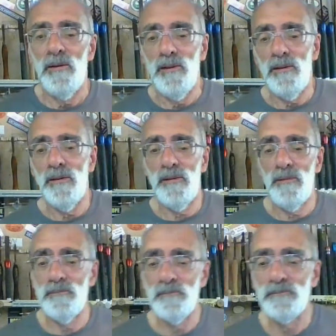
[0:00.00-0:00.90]

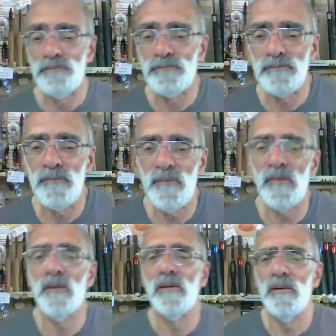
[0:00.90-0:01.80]
Um,
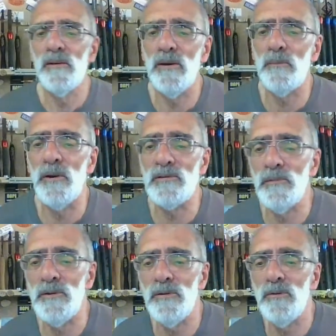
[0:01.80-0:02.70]
can't I
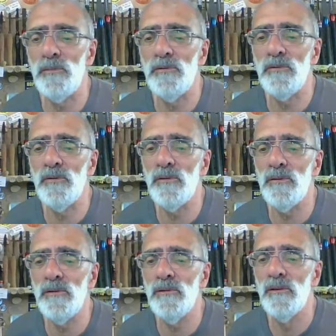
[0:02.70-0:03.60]
hope you
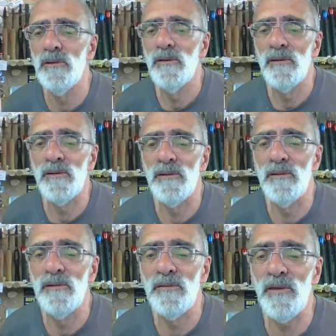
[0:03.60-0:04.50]
design.
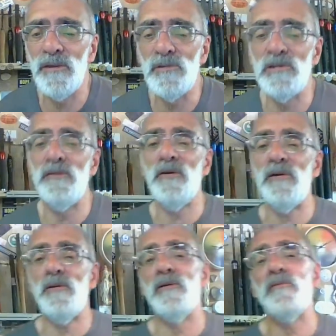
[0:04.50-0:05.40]
Thank you, Steve.
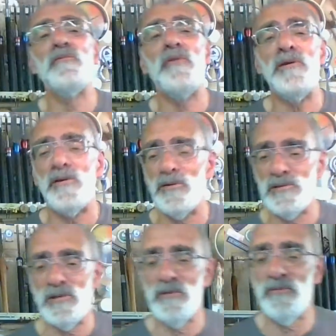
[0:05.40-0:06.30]
Oh, very kind,
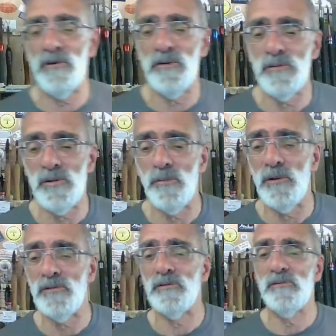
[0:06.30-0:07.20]
Steve. Thank you so
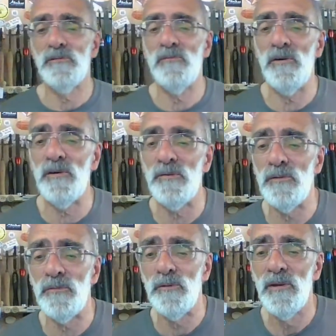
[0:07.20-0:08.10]
much. Very kind
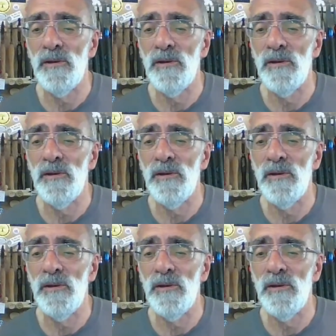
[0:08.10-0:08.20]
of you.